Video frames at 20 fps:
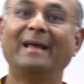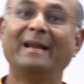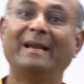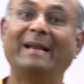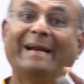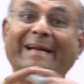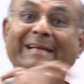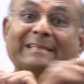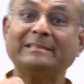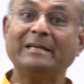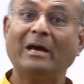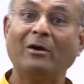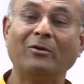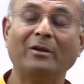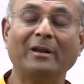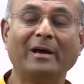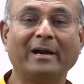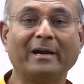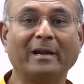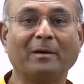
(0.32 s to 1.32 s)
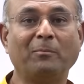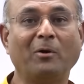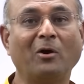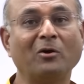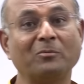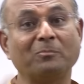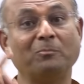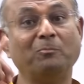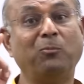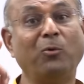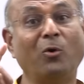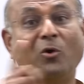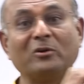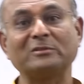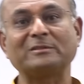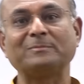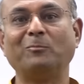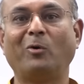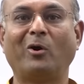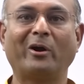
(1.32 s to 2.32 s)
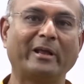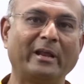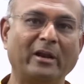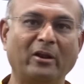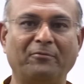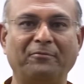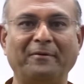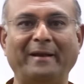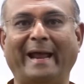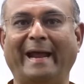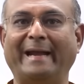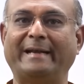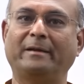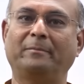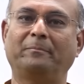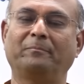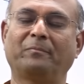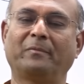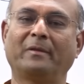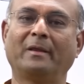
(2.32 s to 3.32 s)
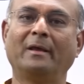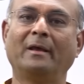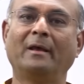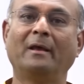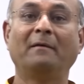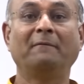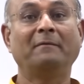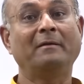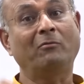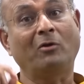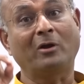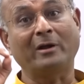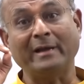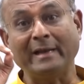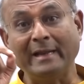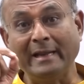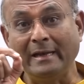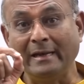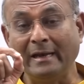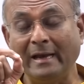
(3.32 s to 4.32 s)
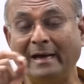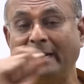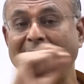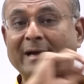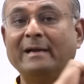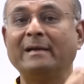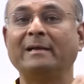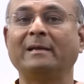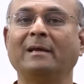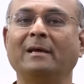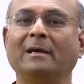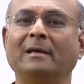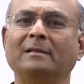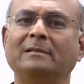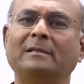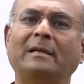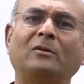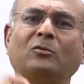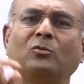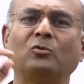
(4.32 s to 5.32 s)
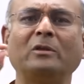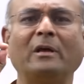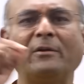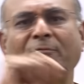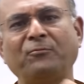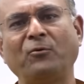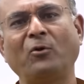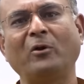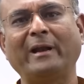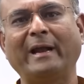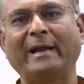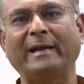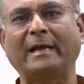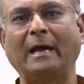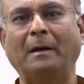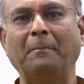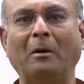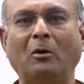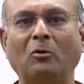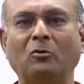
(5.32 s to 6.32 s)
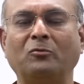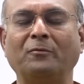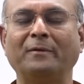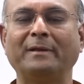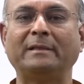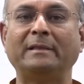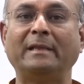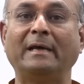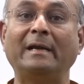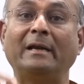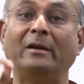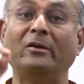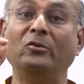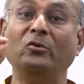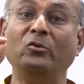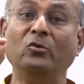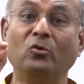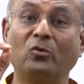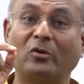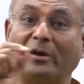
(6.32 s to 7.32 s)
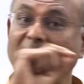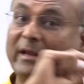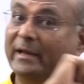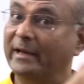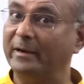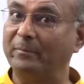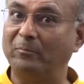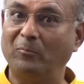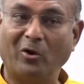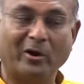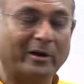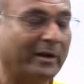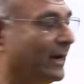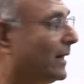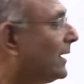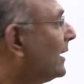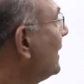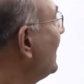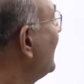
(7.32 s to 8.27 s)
Let us now learn about Bohr's model of an atom. We have already learnt that Rutherford had come out with the nuclear model.